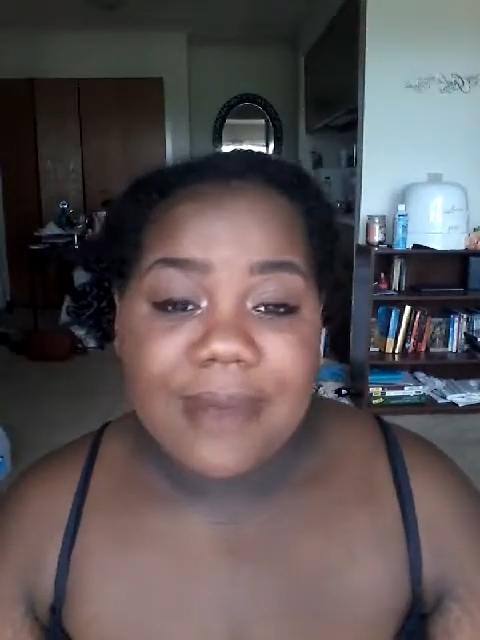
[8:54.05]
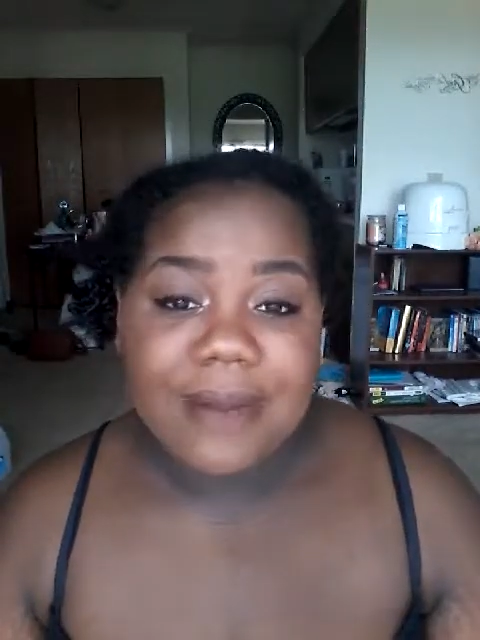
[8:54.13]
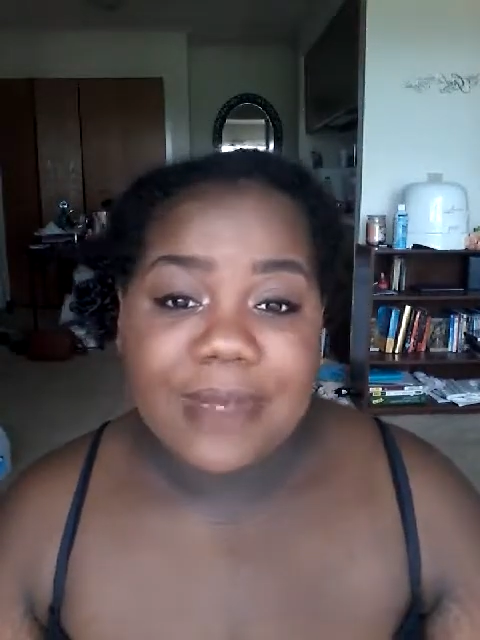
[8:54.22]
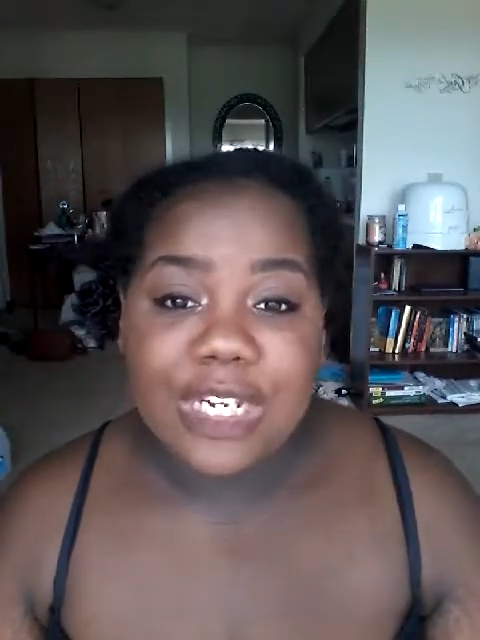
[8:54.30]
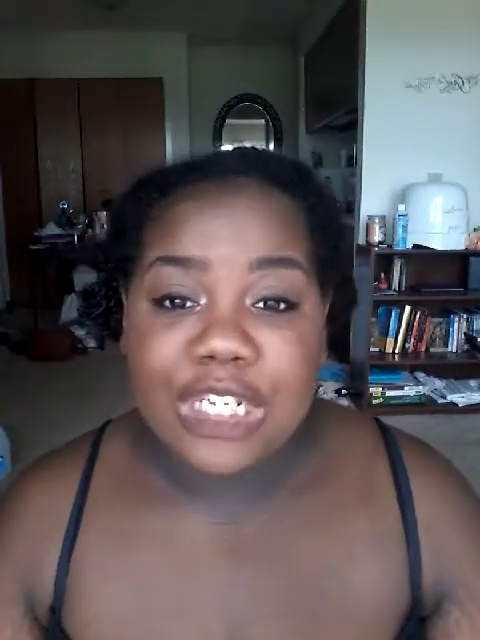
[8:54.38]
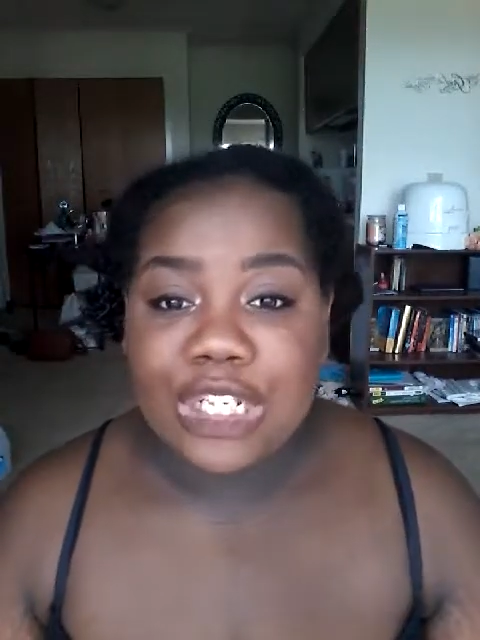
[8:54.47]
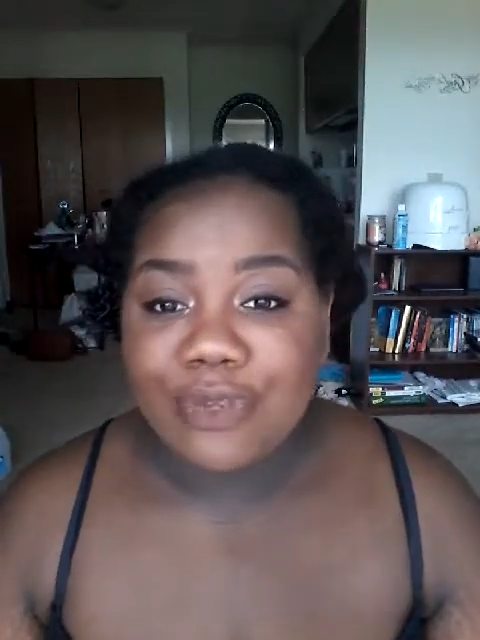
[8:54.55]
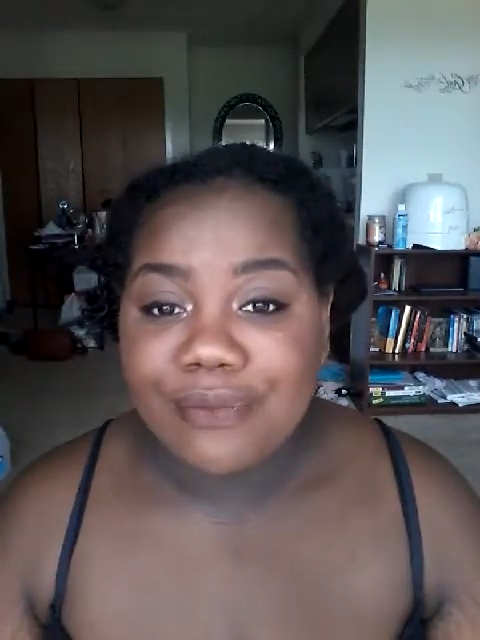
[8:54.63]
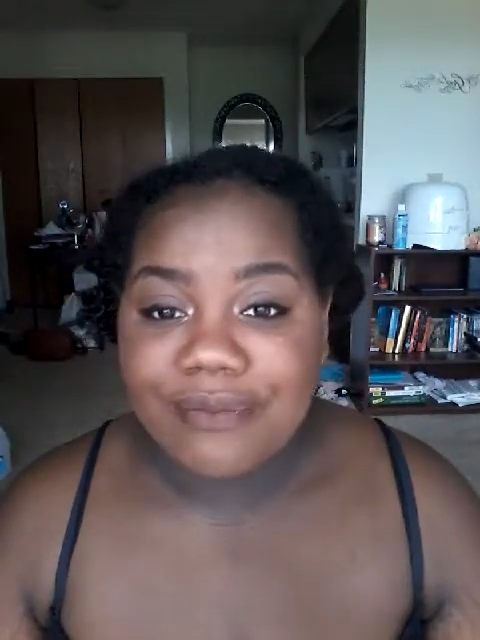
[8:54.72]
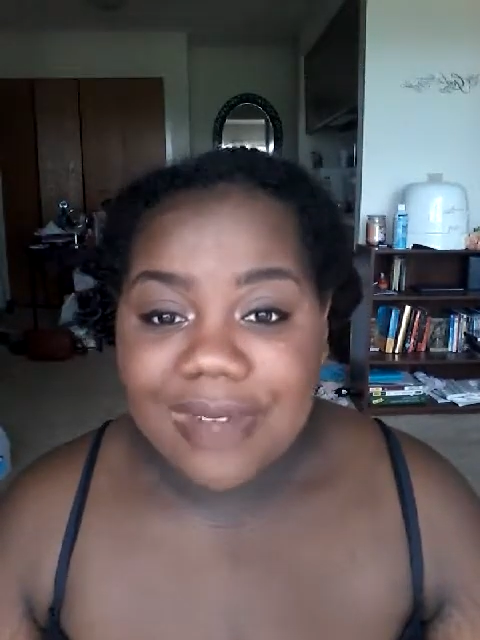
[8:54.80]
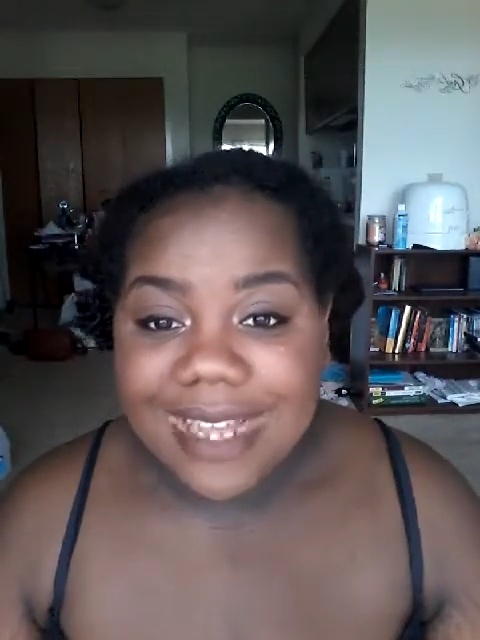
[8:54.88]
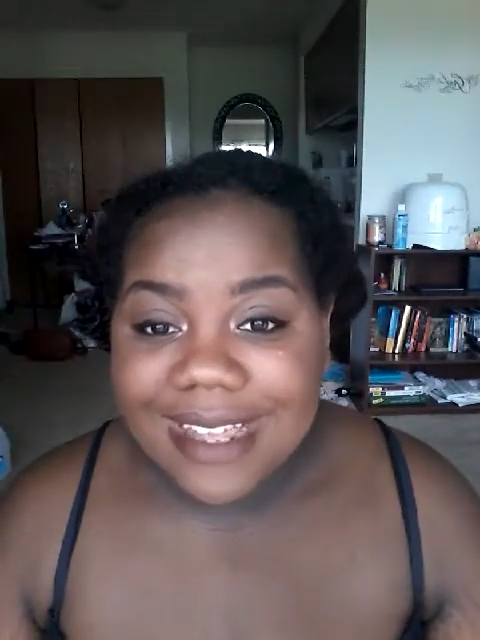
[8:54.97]
maybe 2
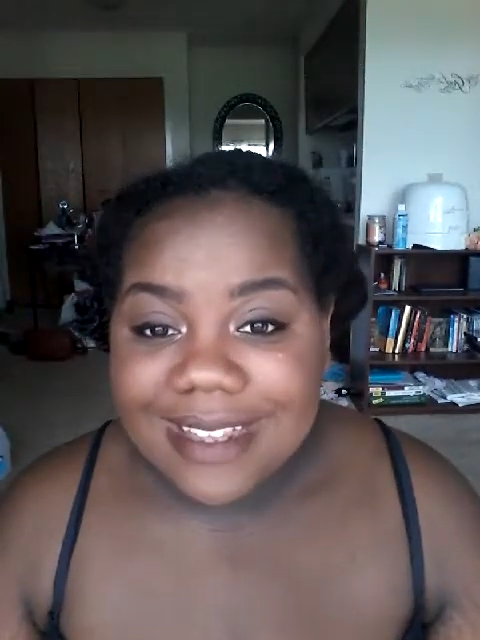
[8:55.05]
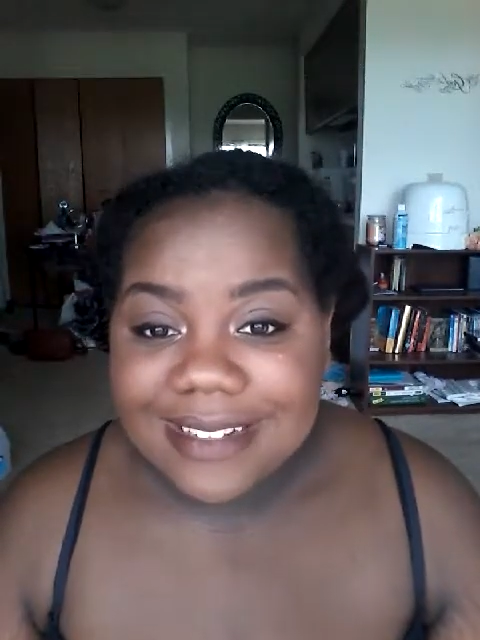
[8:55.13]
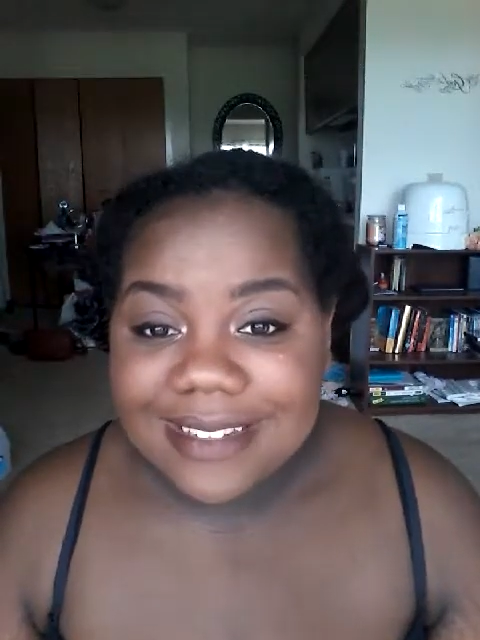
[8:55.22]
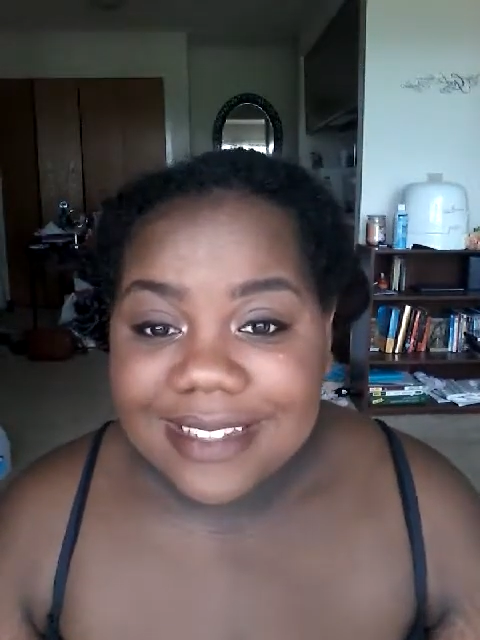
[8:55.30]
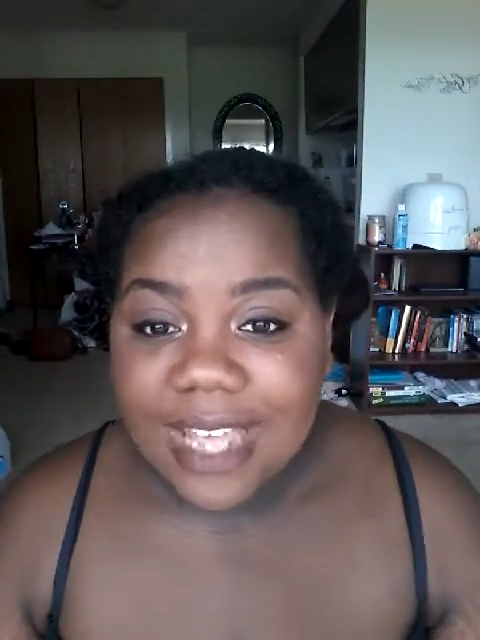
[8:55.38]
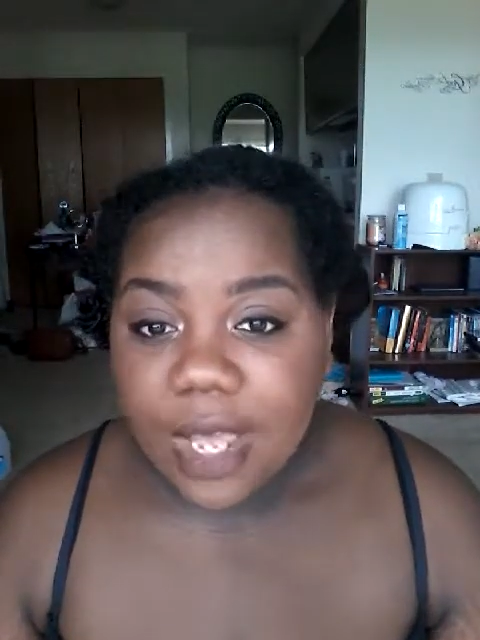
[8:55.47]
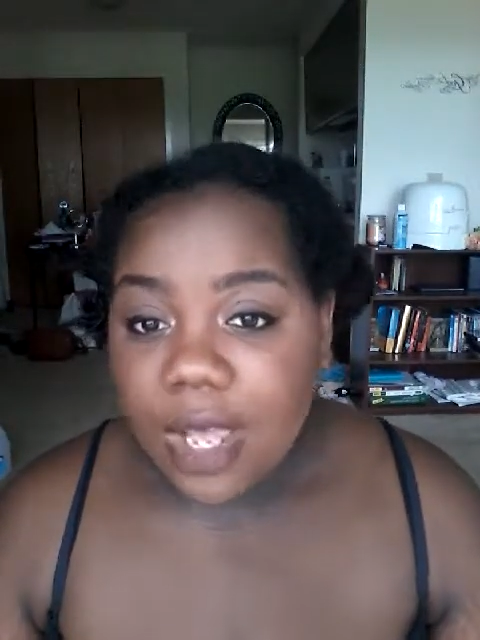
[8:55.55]
months,